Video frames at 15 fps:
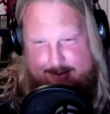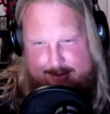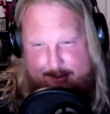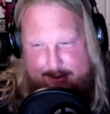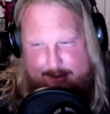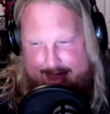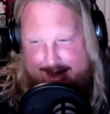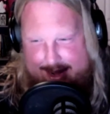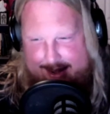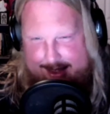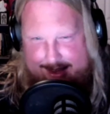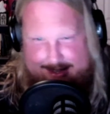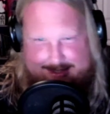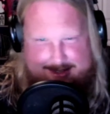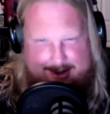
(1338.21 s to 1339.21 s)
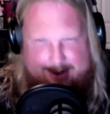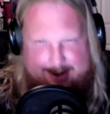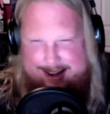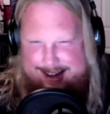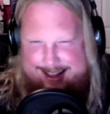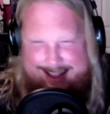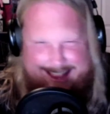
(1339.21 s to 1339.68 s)
We kind of like
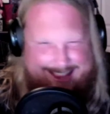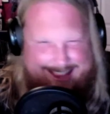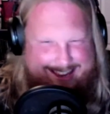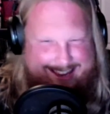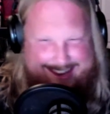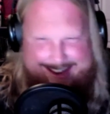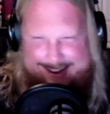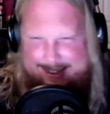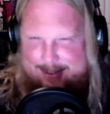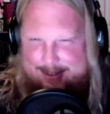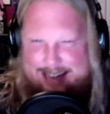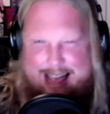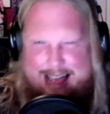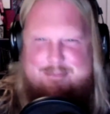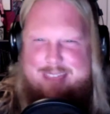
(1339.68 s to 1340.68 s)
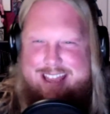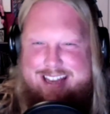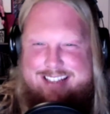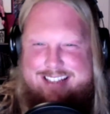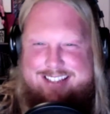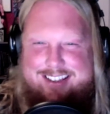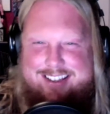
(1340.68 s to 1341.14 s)
started like, not being
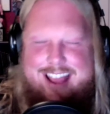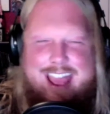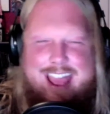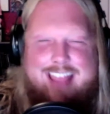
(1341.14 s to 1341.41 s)
as good.